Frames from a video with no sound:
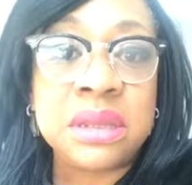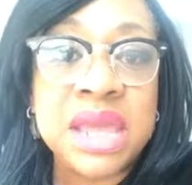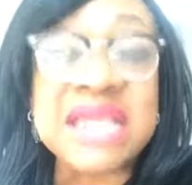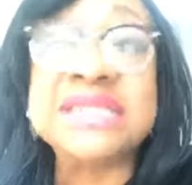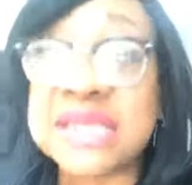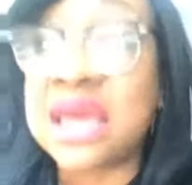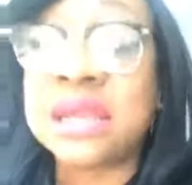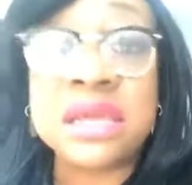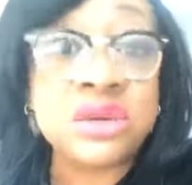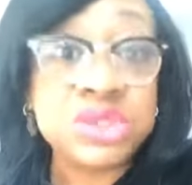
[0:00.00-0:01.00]
He said,
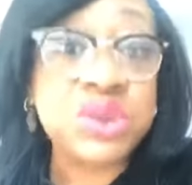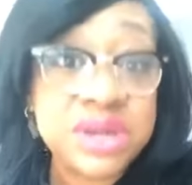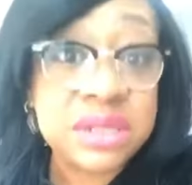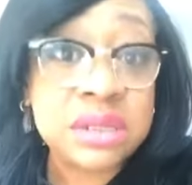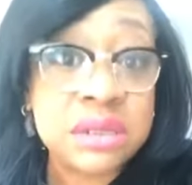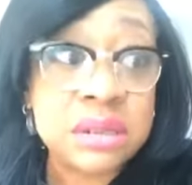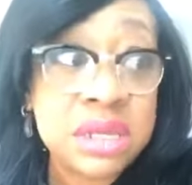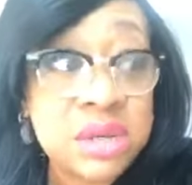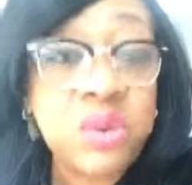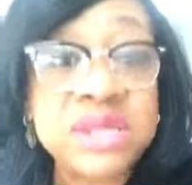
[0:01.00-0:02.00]
you treat
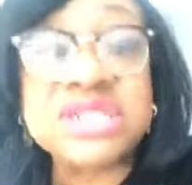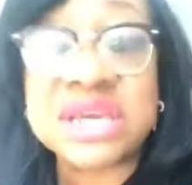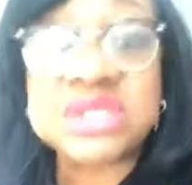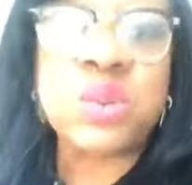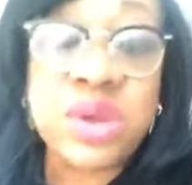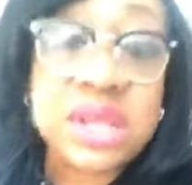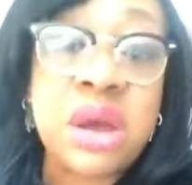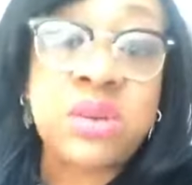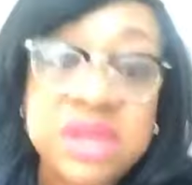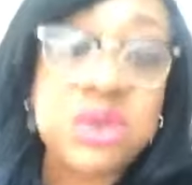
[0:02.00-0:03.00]
little ones. Yes, and we
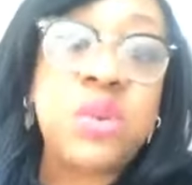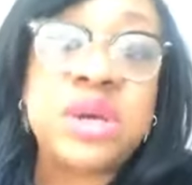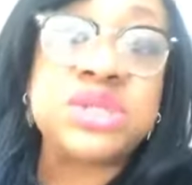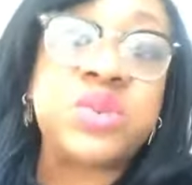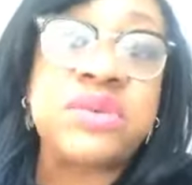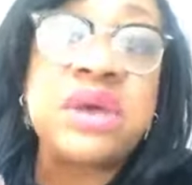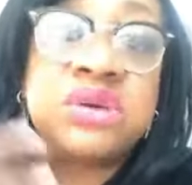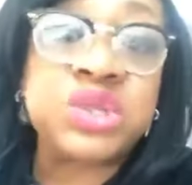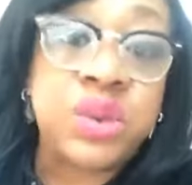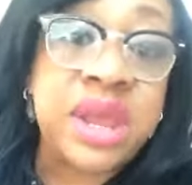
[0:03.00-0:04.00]
know little ones were
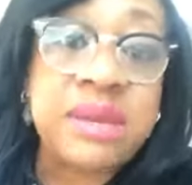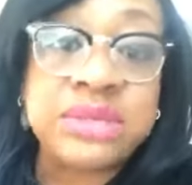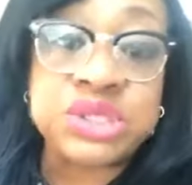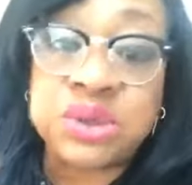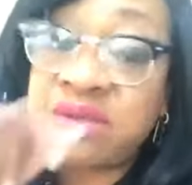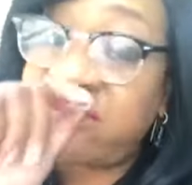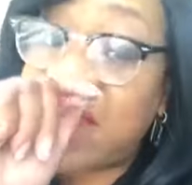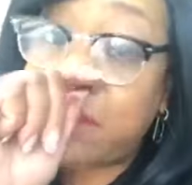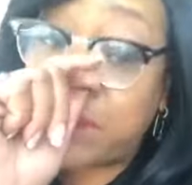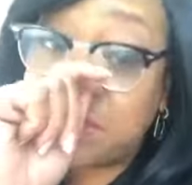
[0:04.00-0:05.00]
those who were immature in the
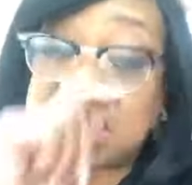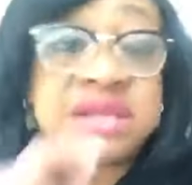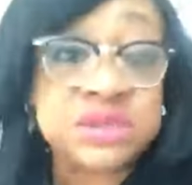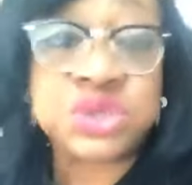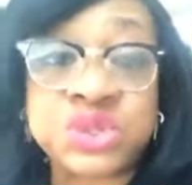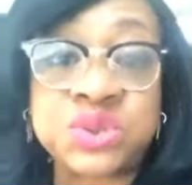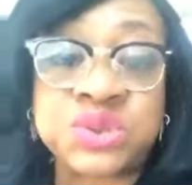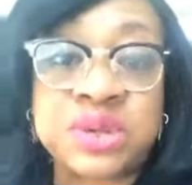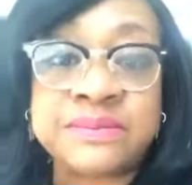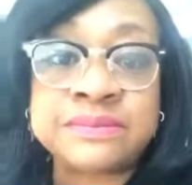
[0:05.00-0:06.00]
faith, but it was also
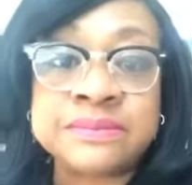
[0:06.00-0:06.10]
children.